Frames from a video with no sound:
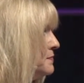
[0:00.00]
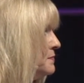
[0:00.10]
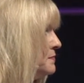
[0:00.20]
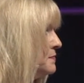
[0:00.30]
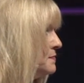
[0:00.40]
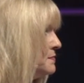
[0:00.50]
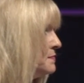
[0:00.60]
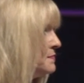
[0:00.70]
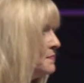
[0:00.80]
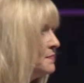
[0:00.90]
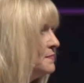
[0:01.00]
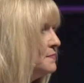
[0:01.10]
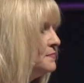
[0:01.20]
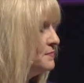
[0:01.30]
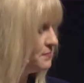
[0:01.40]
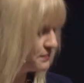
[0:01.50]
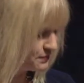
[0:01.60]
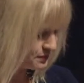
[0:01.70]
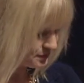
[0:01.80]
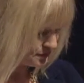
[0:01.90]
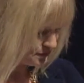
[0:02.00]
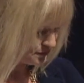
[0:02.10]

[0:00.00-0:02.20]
Nobody speaks.